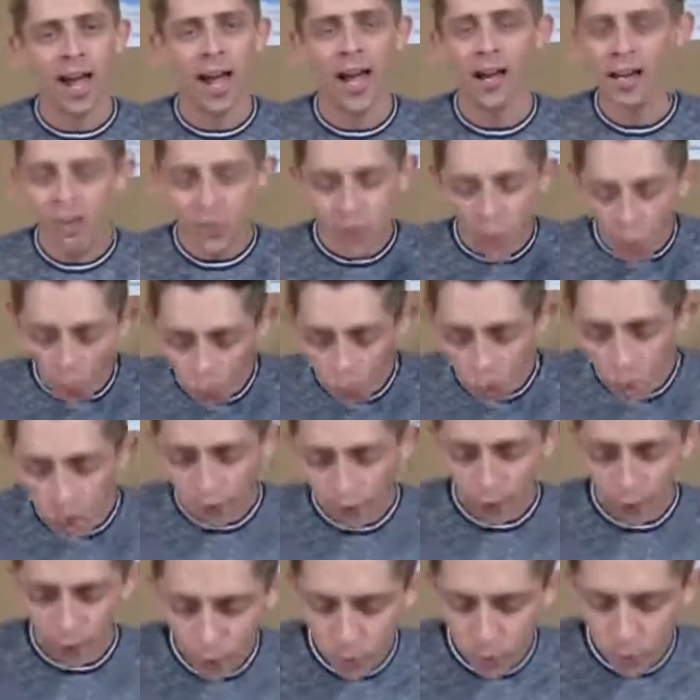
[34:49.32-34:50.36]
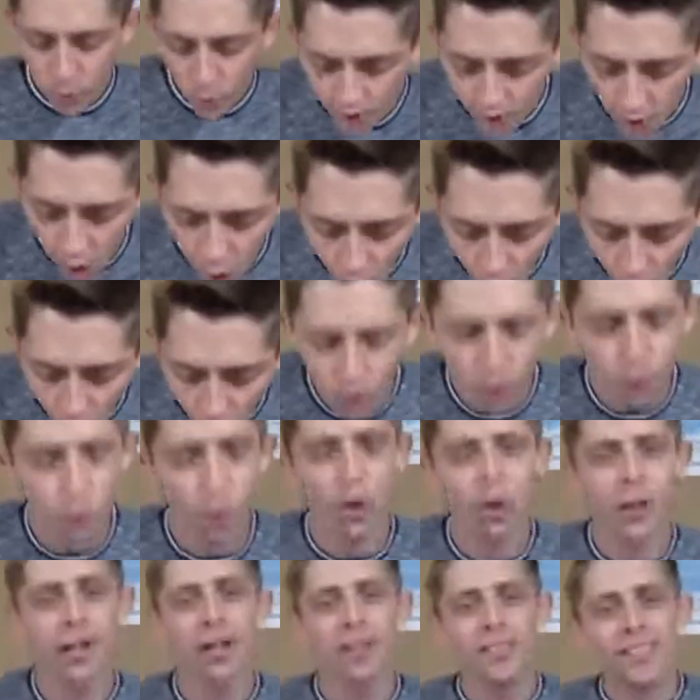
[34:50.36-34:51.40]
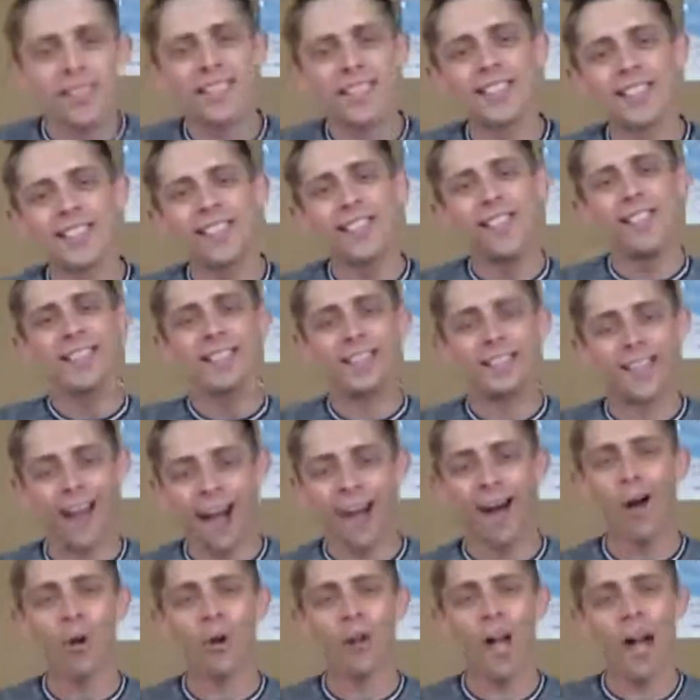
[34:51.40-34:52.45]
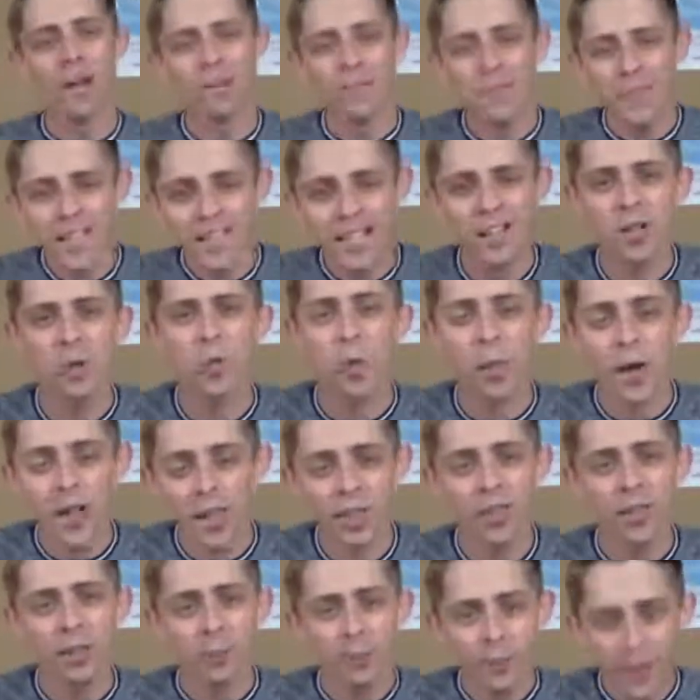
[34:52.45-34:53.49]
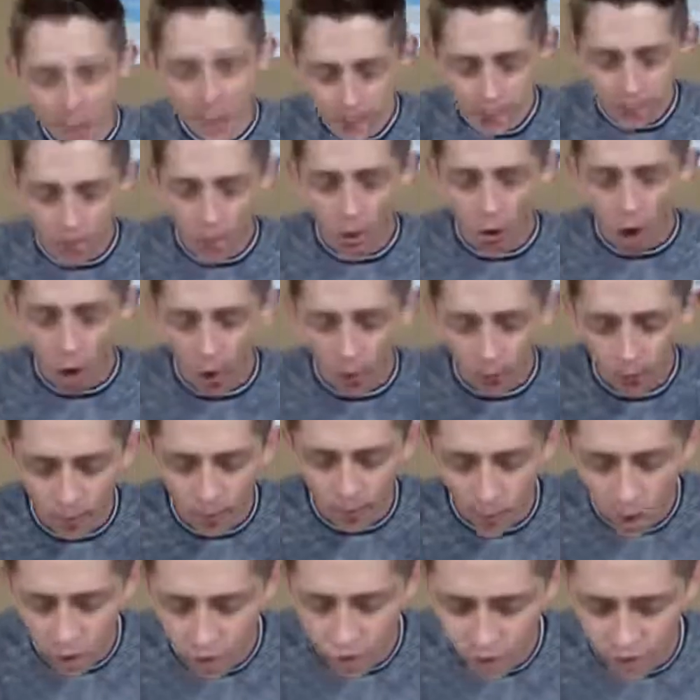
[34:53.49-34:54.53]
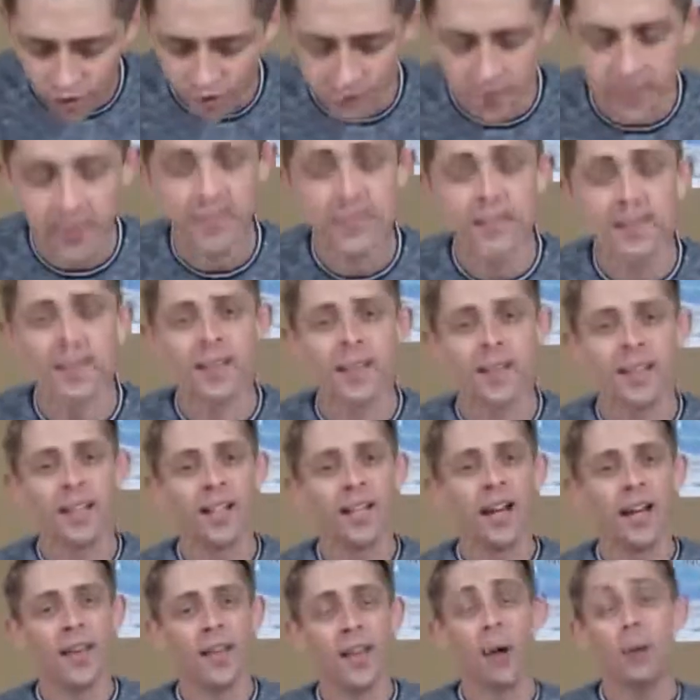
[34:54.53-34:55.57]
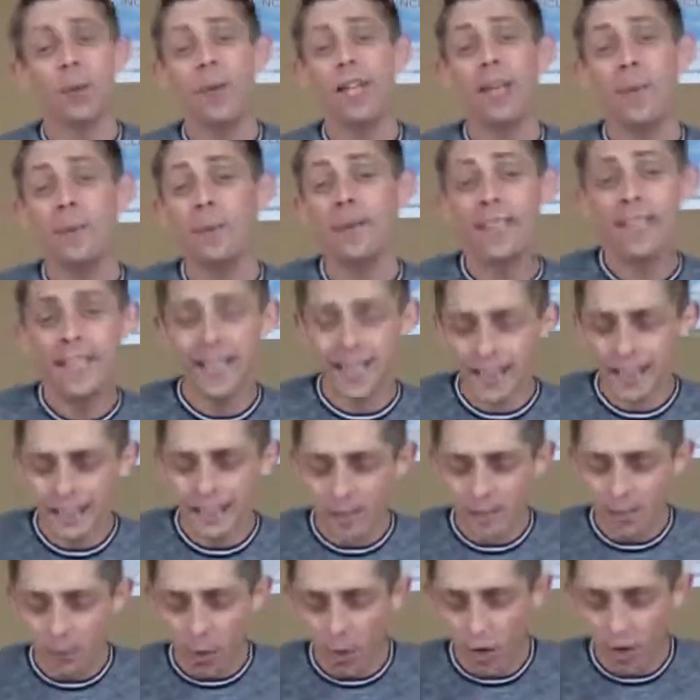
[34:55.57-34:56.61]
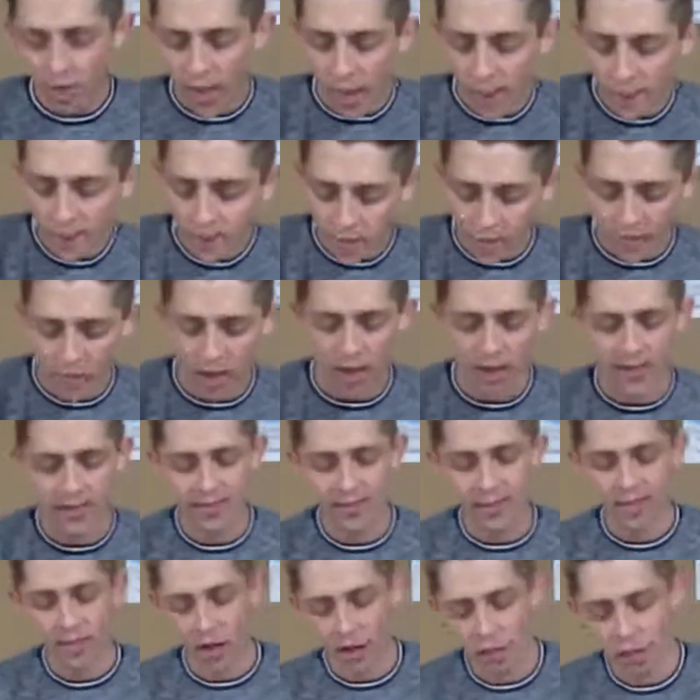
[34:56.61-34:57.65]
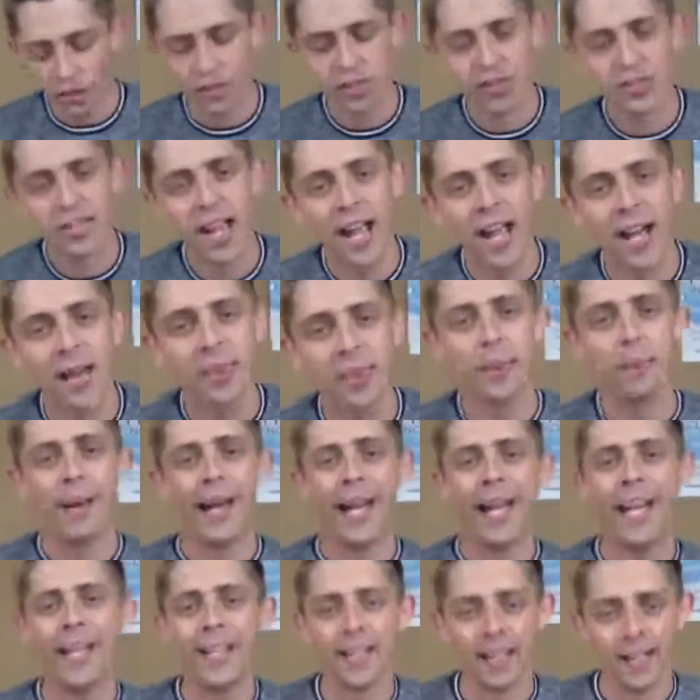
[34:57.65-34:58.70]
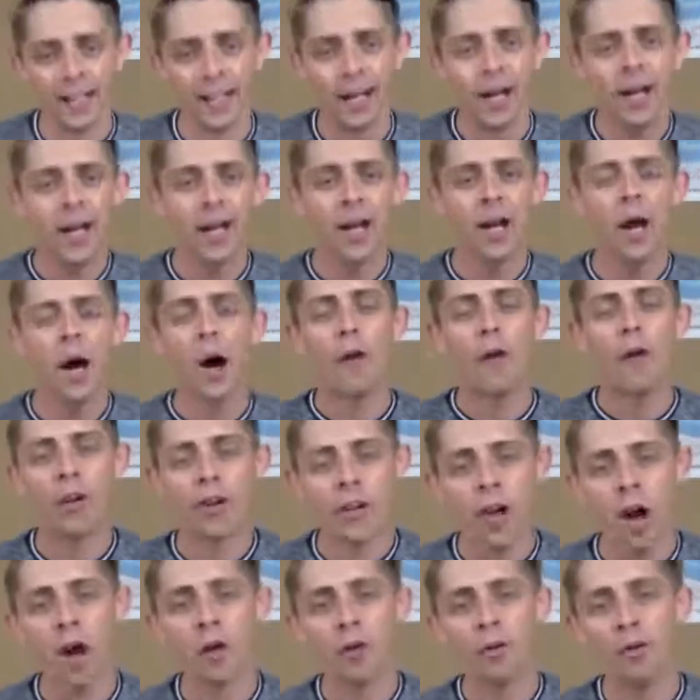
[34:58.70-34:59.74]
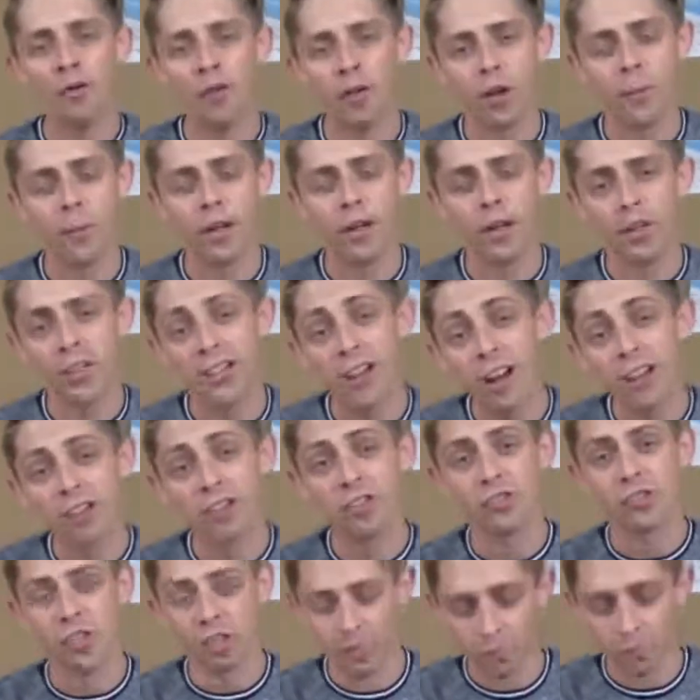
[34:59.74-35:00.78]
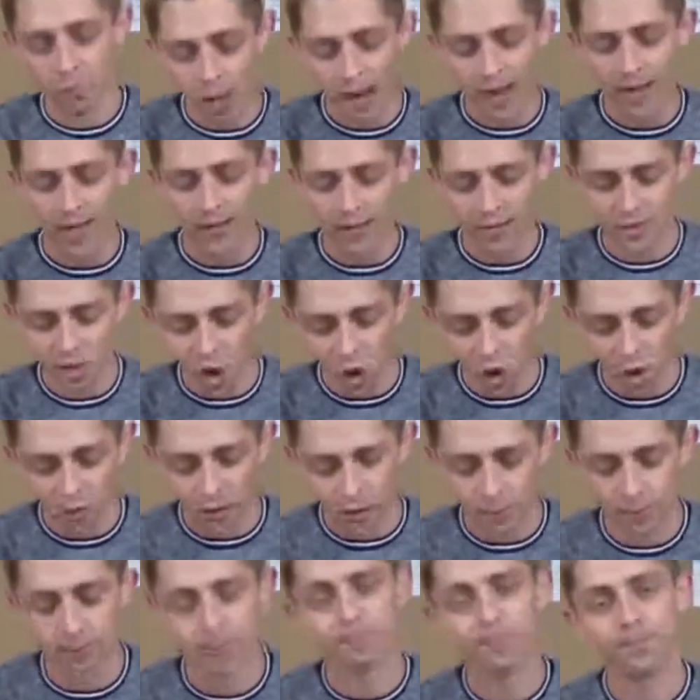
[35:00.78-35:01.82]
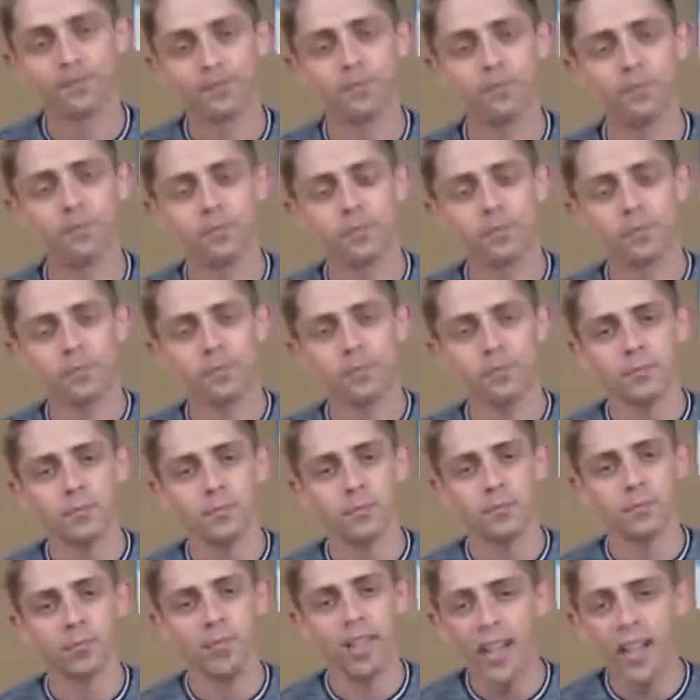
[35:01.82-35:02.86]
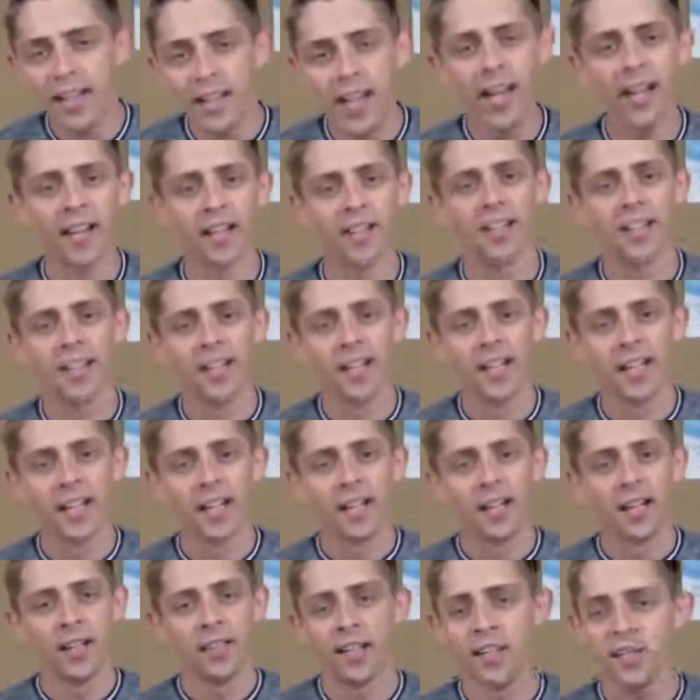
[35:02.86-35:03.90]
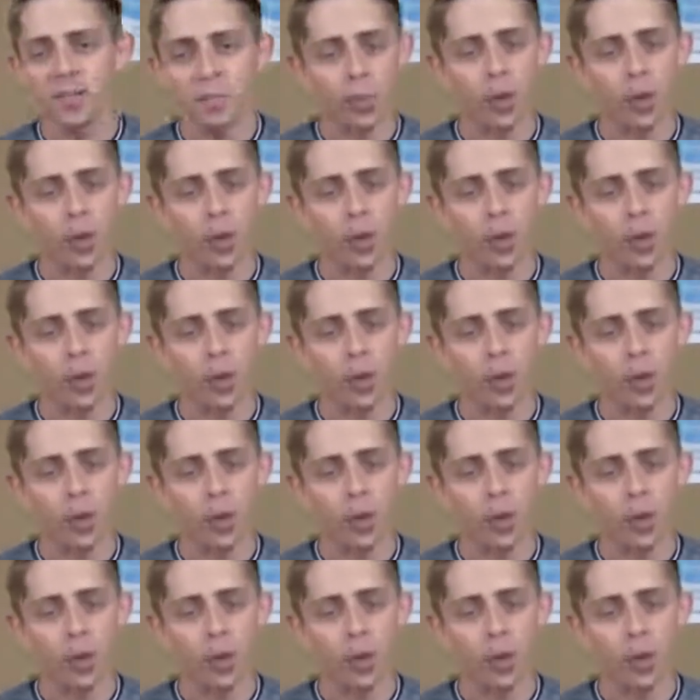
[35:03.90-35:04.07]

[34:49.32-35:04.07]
and it's only through doing the hard work of sitting down and being with people on the margins, that we can begin to both empathize and understand the pain of our non-affirming theology and practice on them. Again, this